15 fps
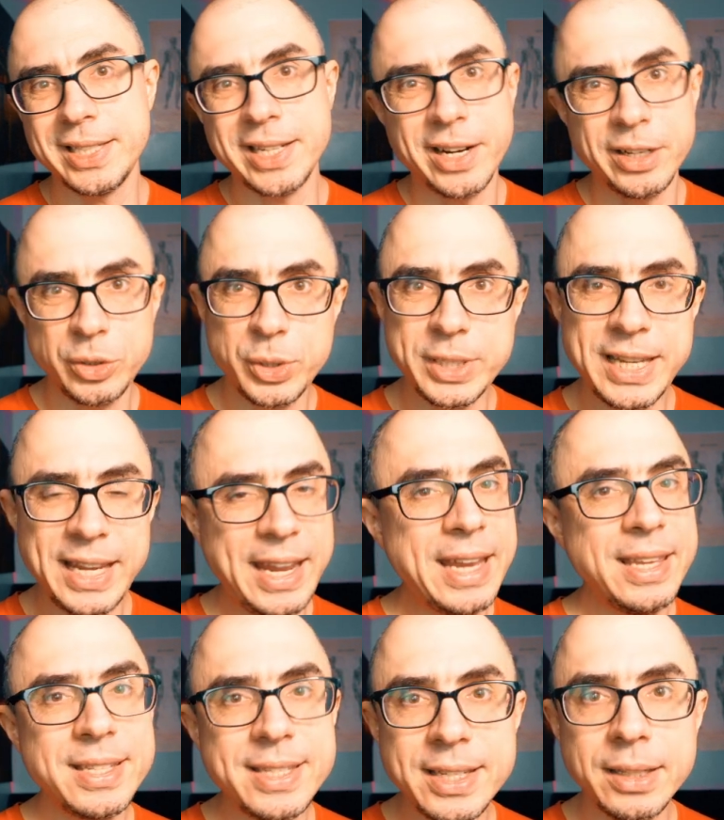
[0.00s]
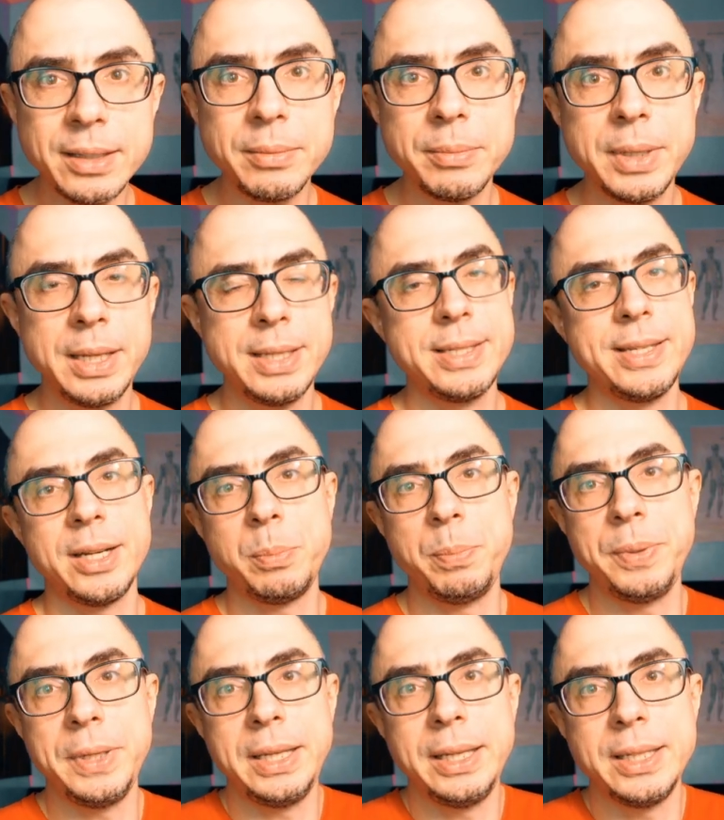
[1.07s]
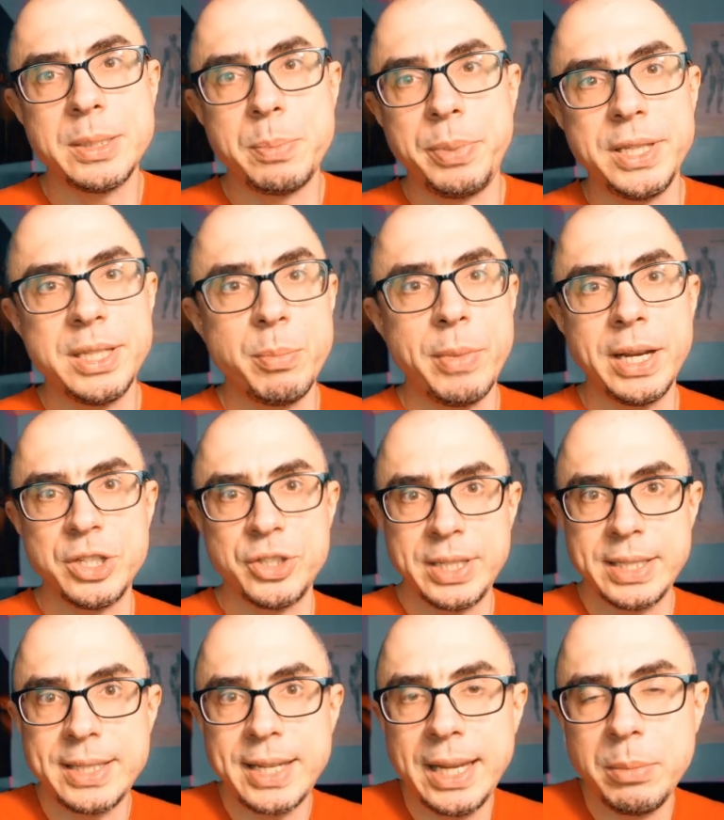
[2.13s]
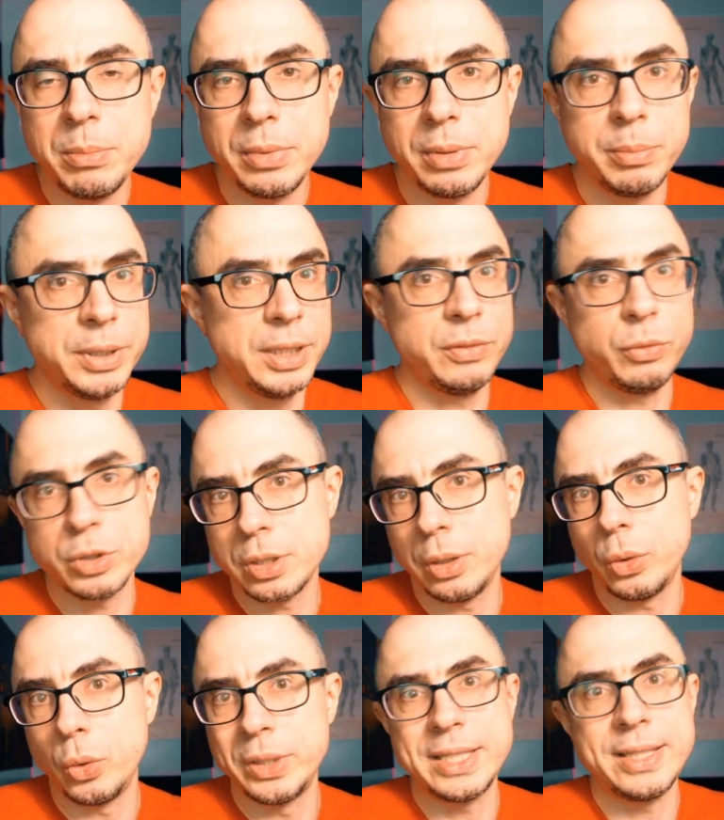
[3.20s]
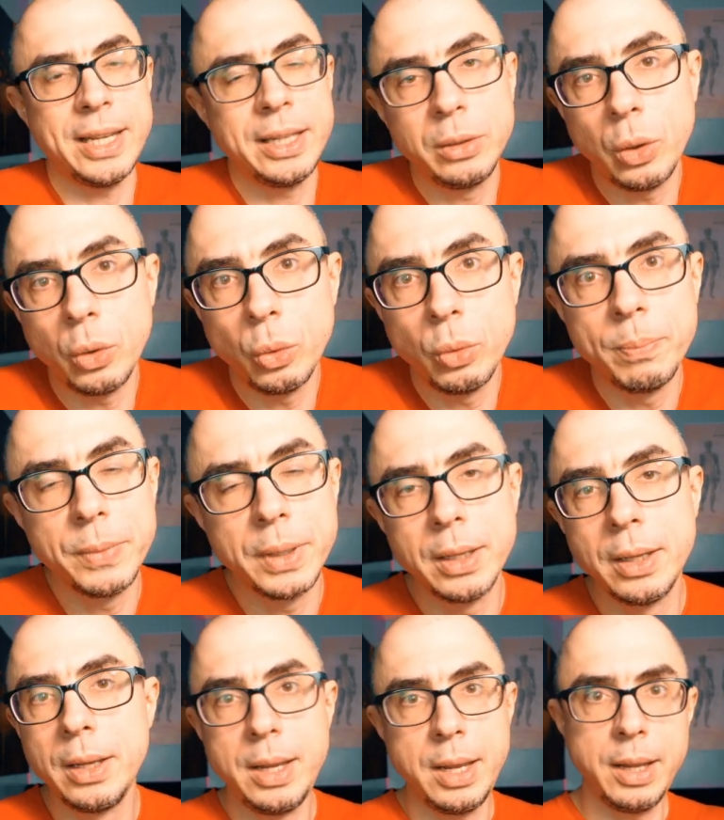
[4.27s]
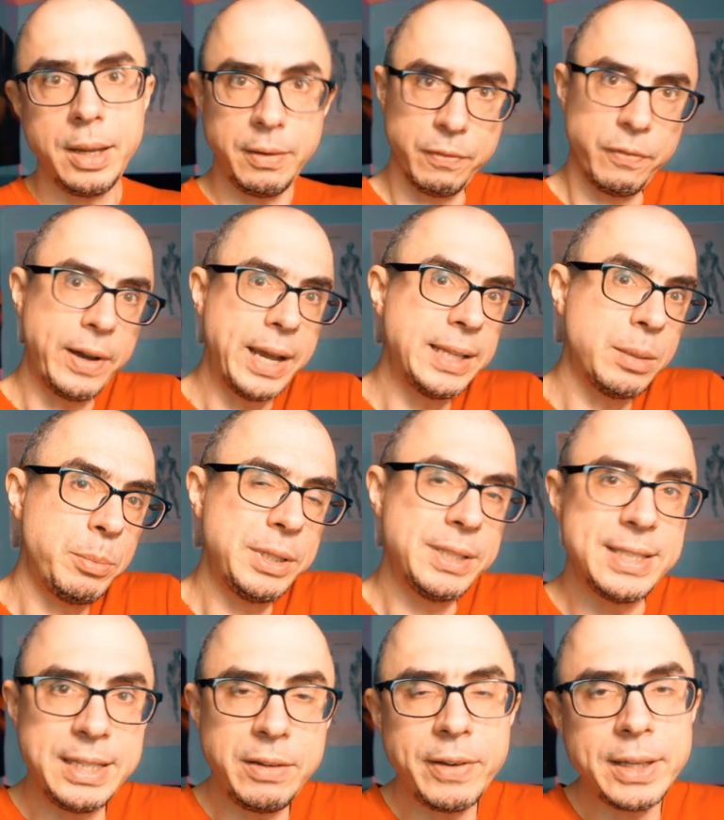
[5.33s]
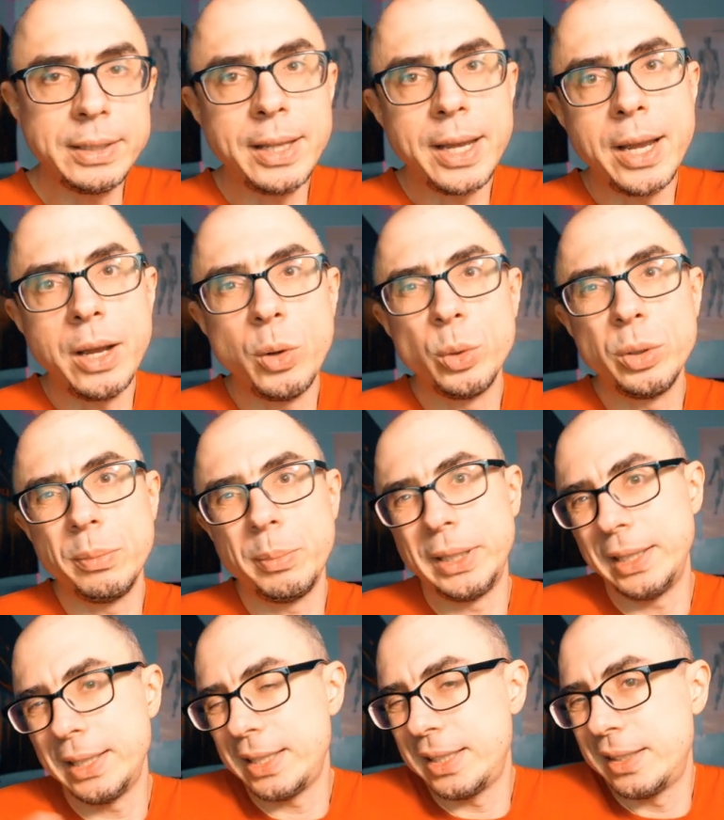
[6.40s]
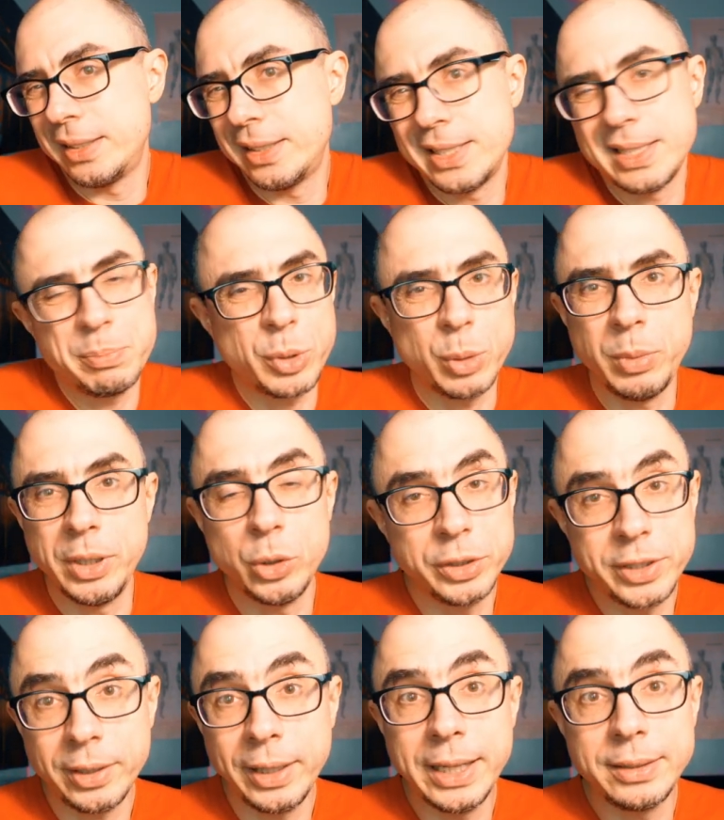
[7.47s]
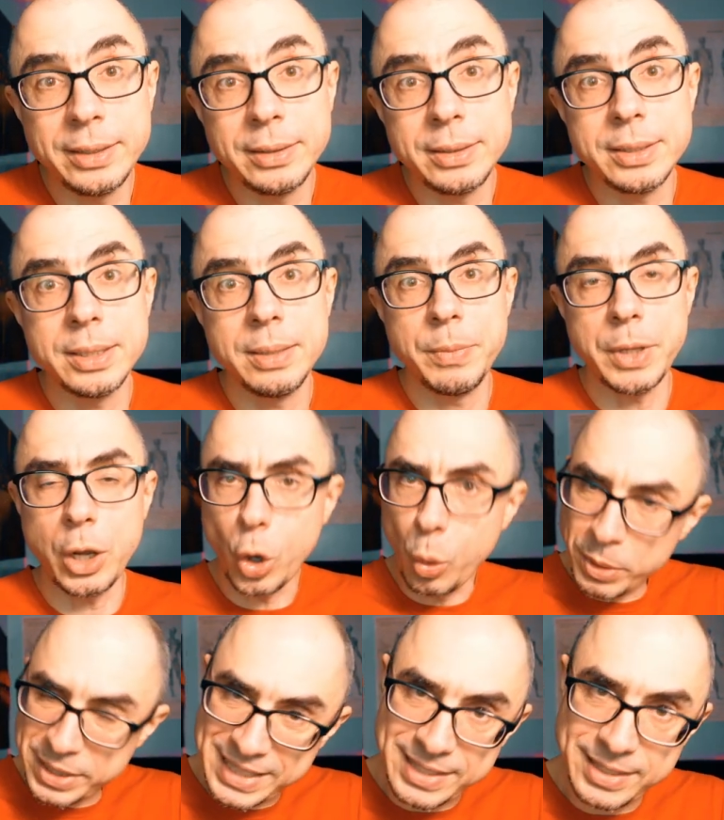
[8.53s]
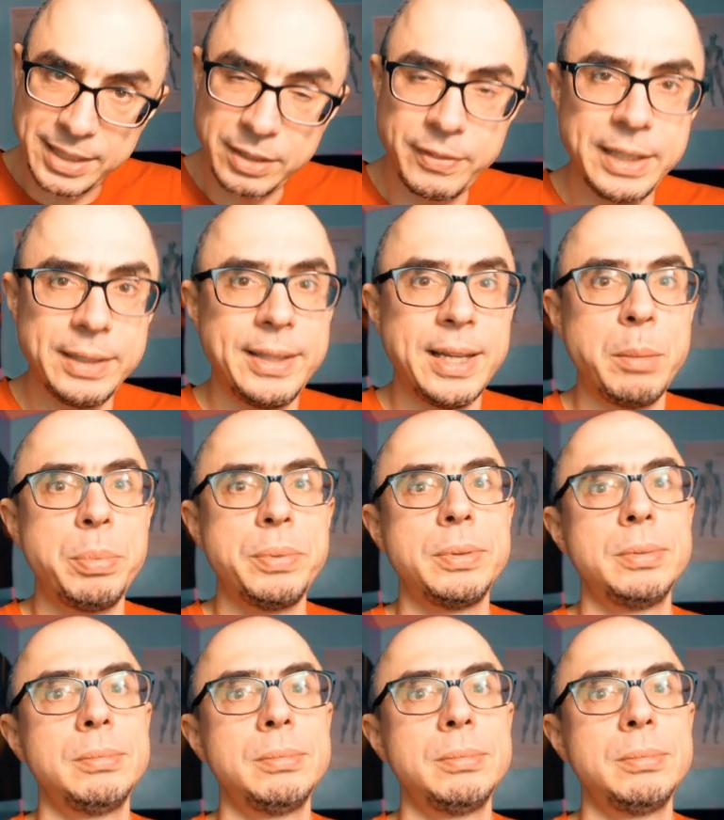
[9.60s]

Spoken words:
hard to say anything. CRP is pretty much the same, but it was low and stayed low. Vitamin D went down, but it's probably not related. Homocysteine went up.